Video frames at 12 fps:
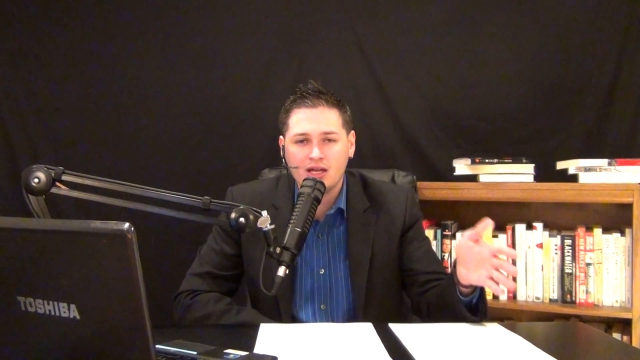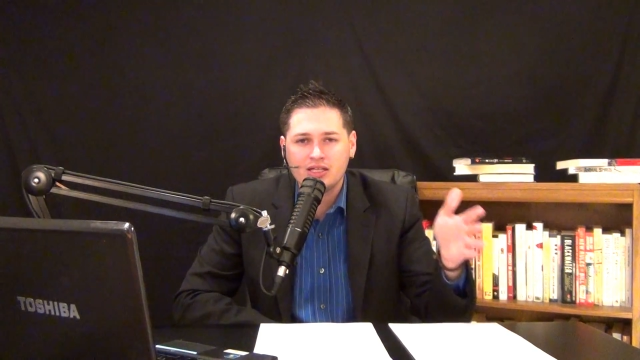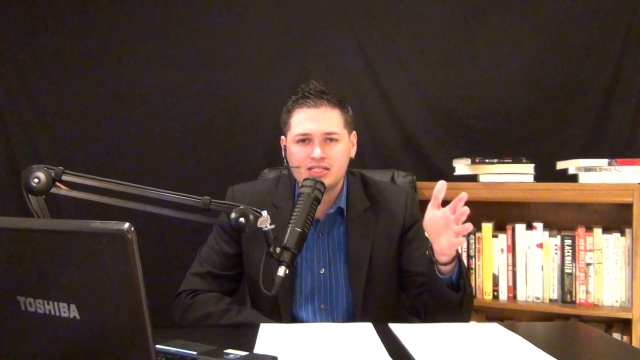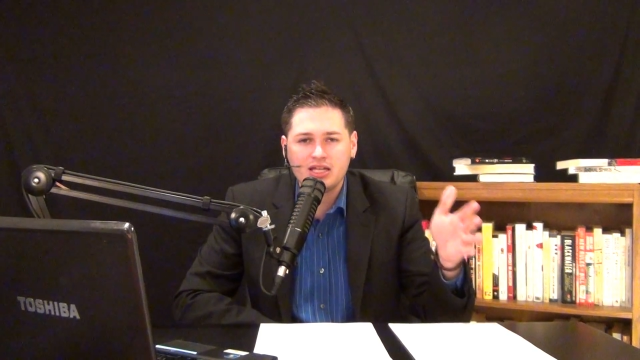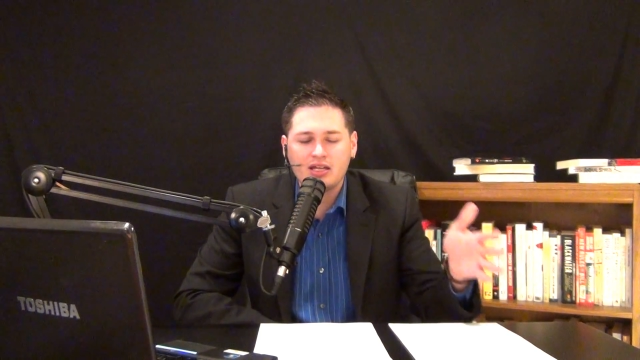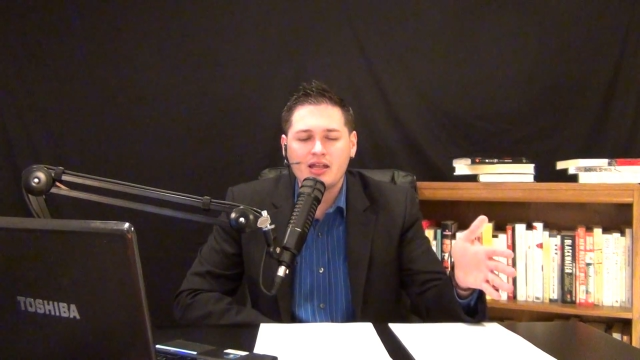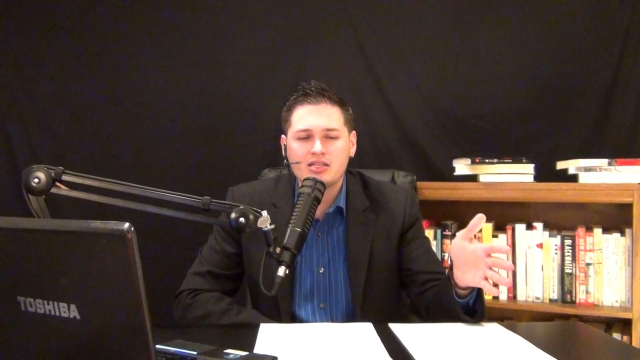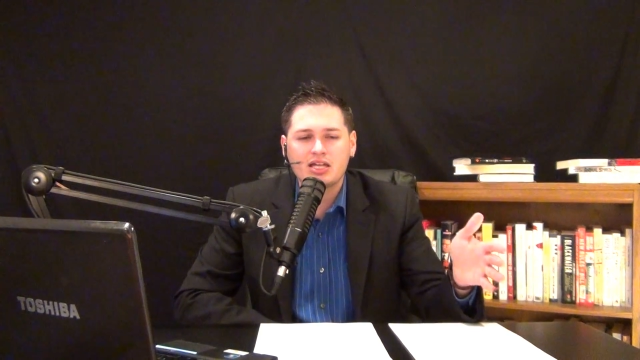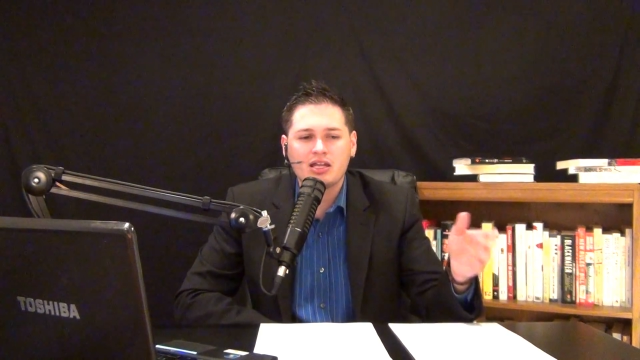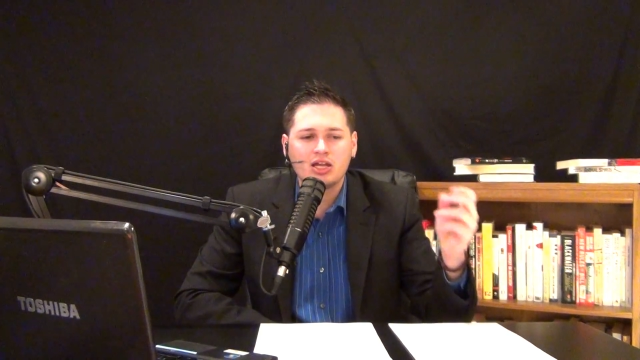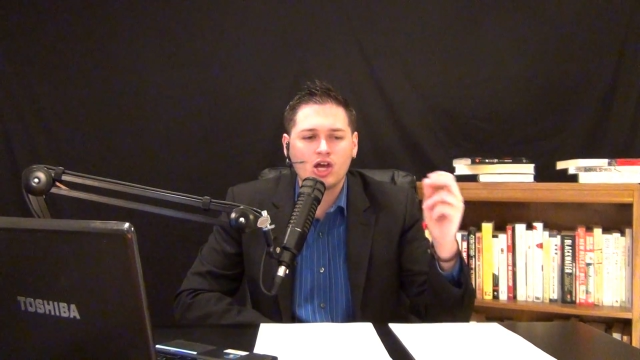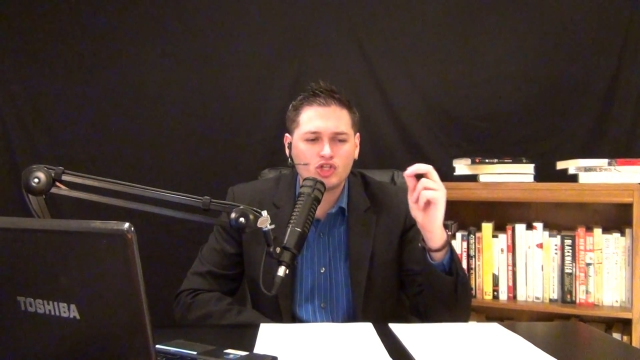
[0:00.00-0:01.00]
CNN is
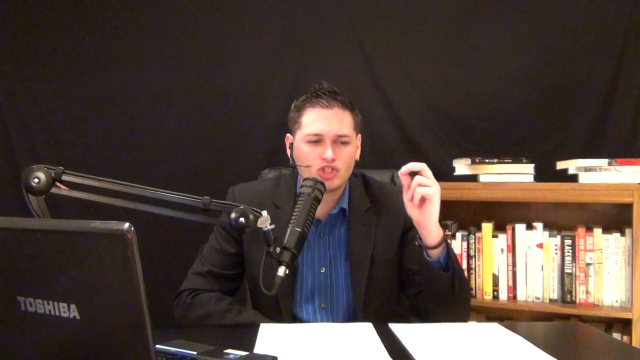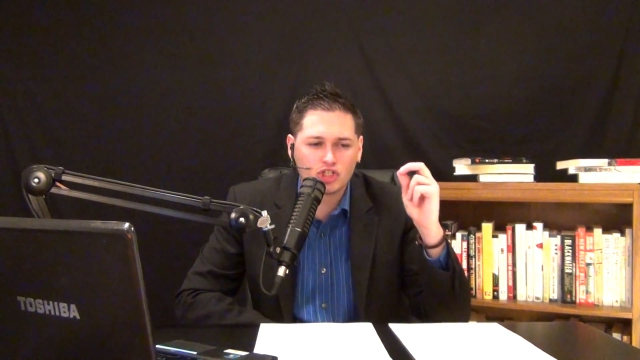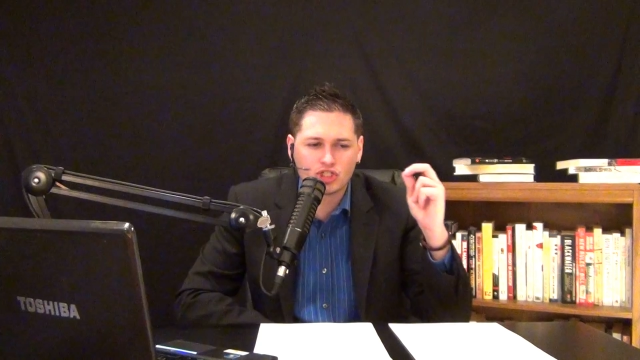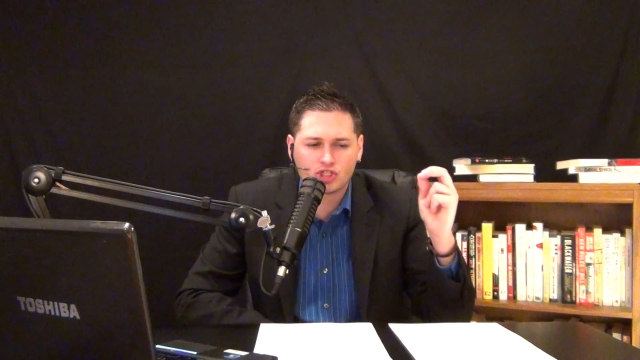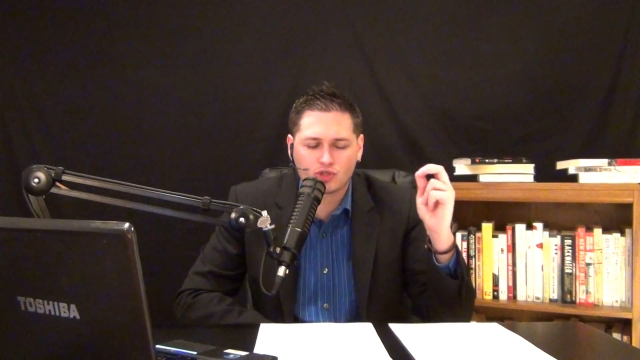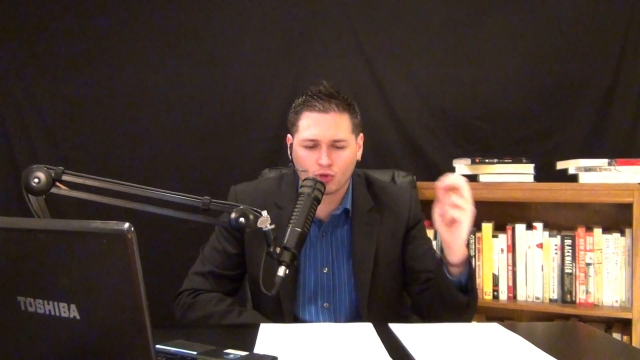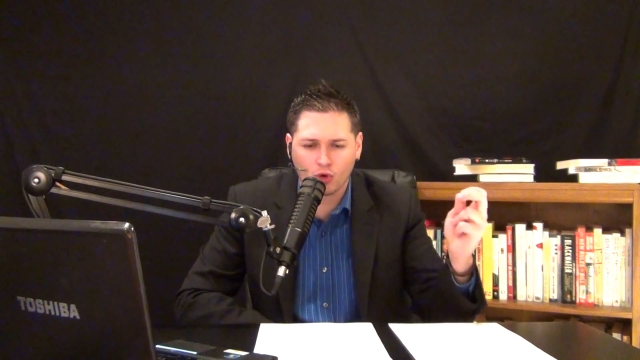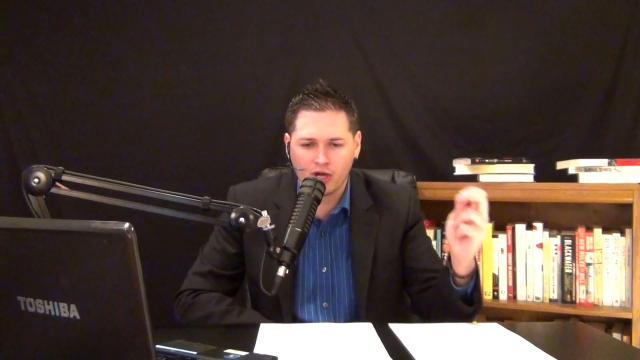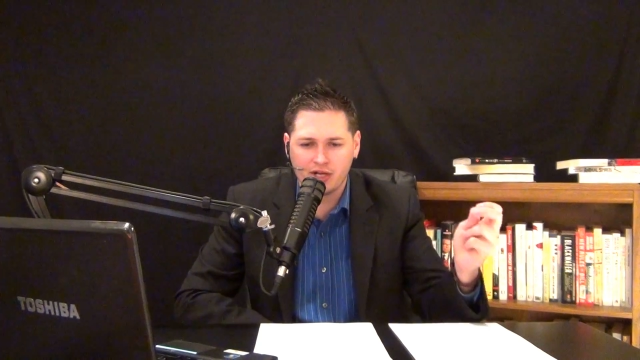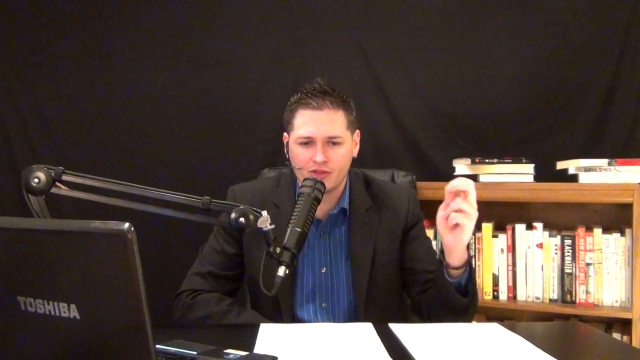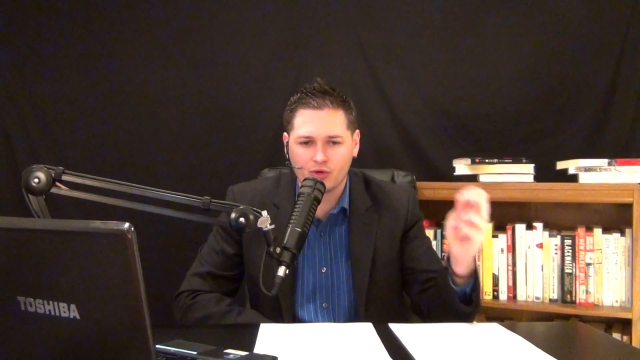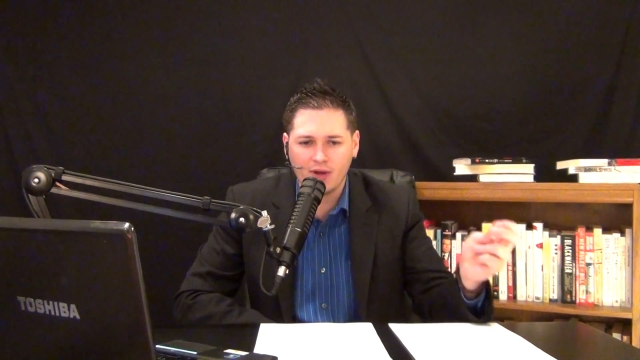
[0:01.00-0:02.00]
getting
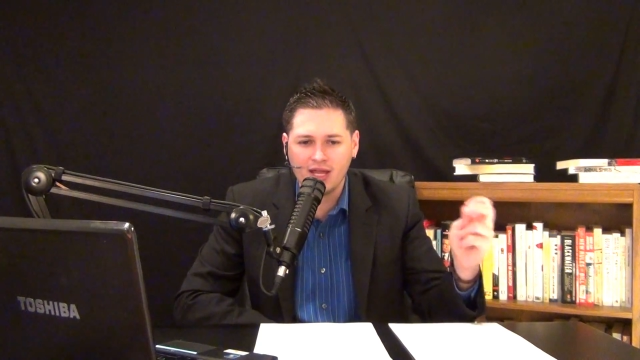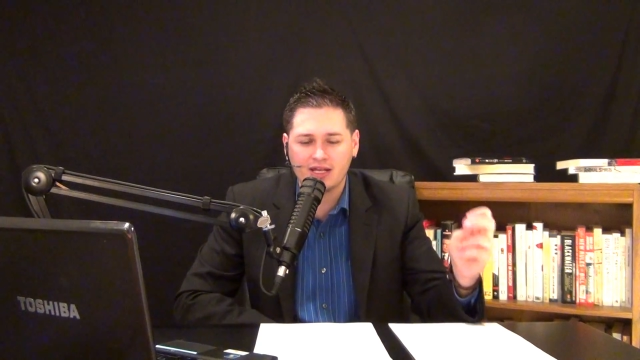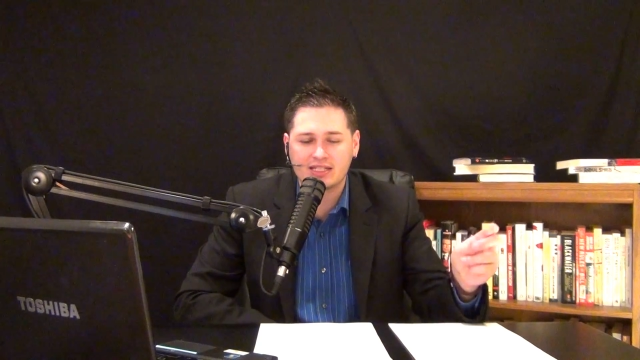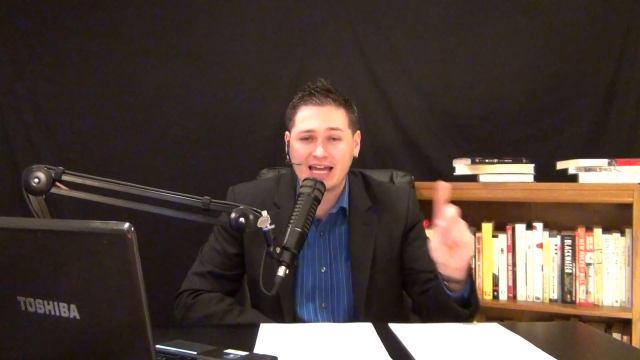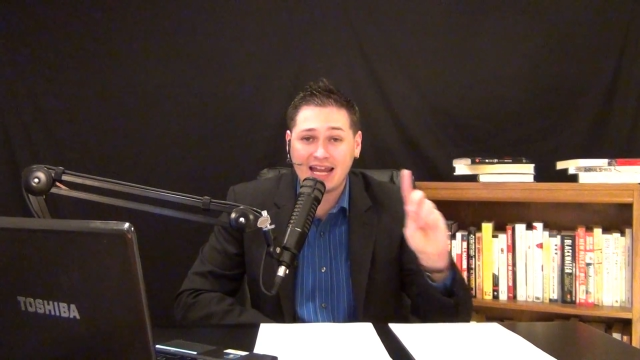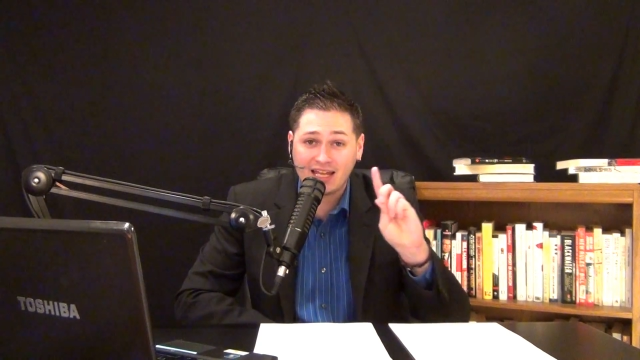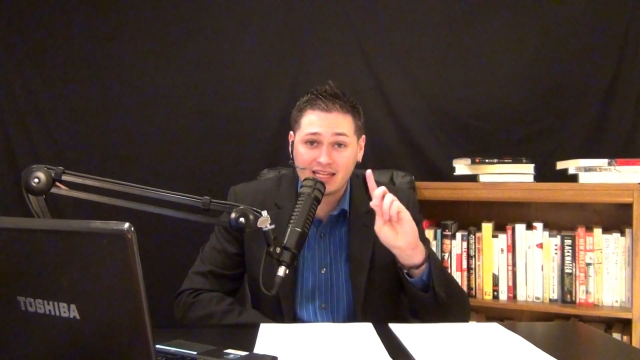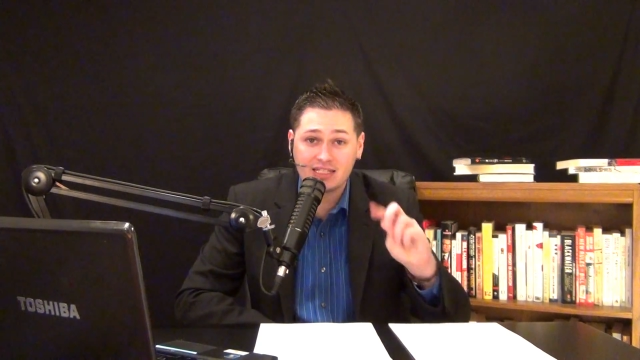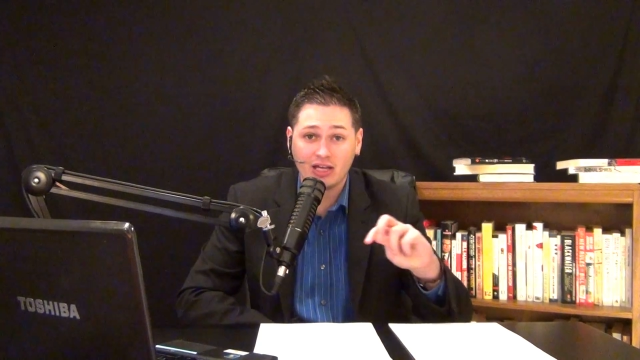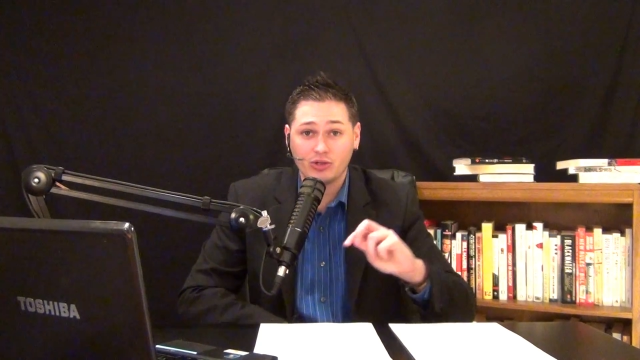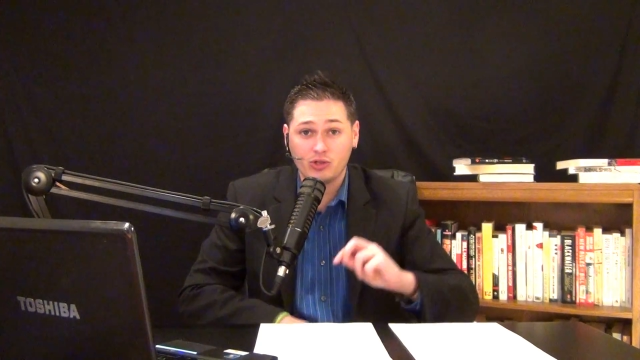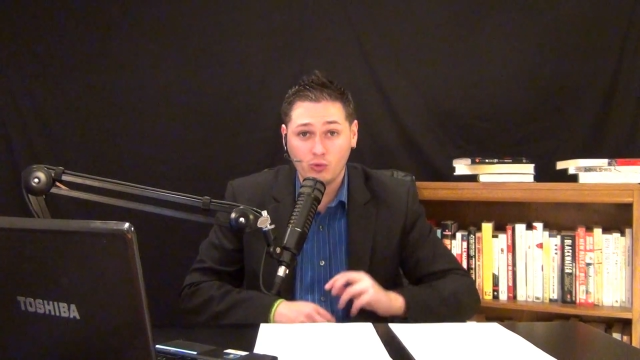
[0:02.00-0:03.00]
destroyed in the ratings, and I can
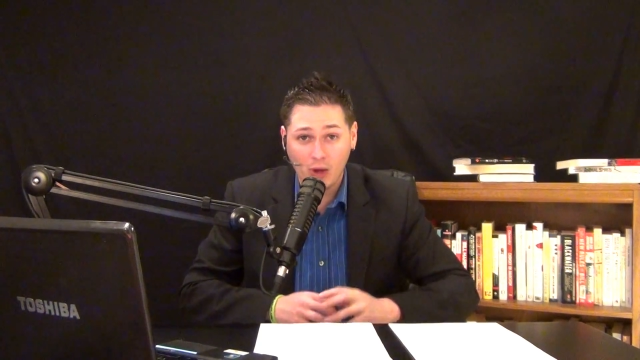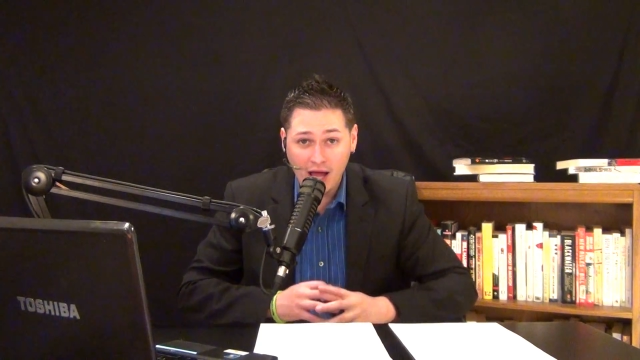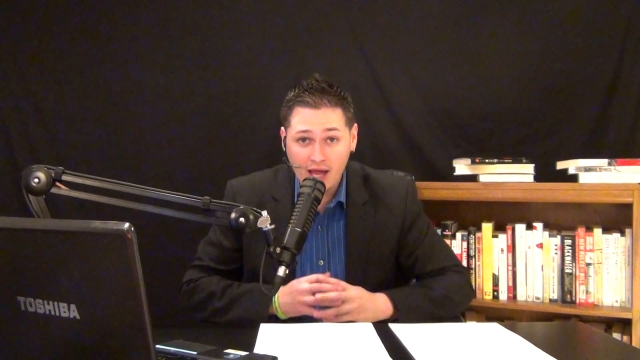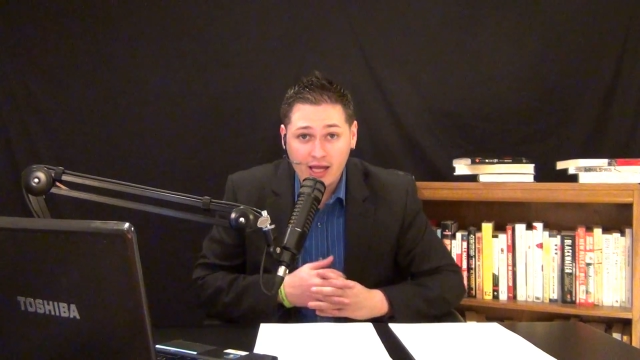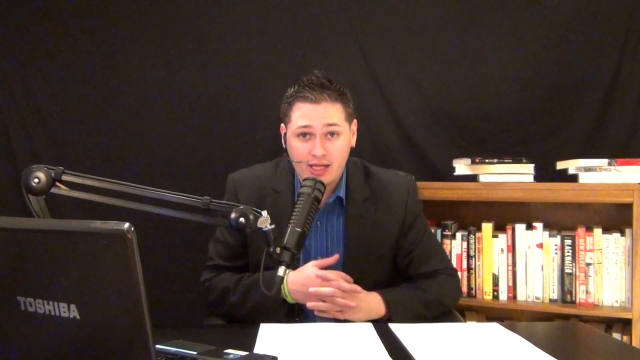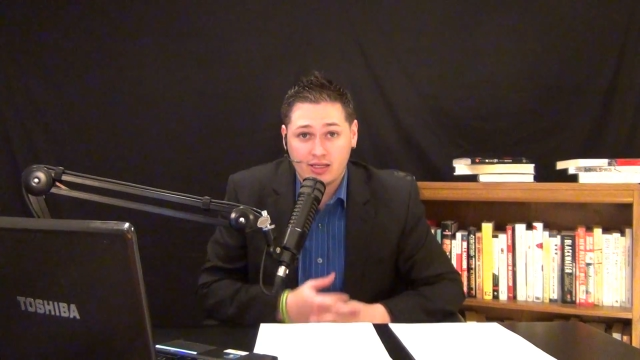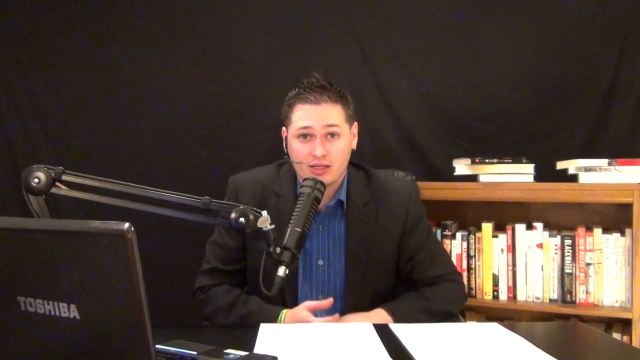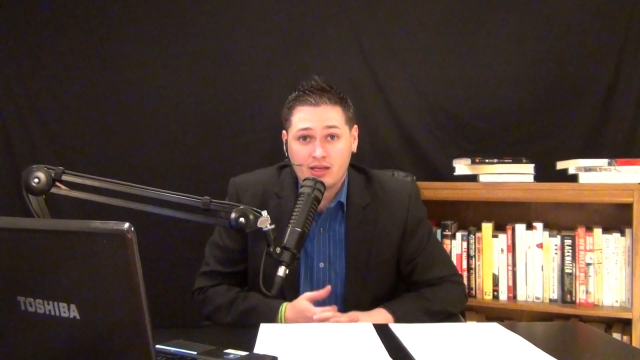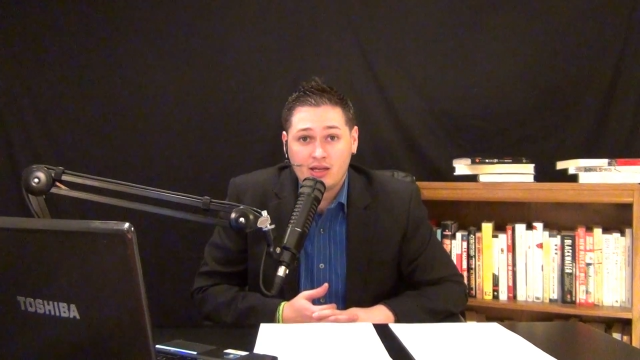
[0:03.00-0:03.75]
tell you why.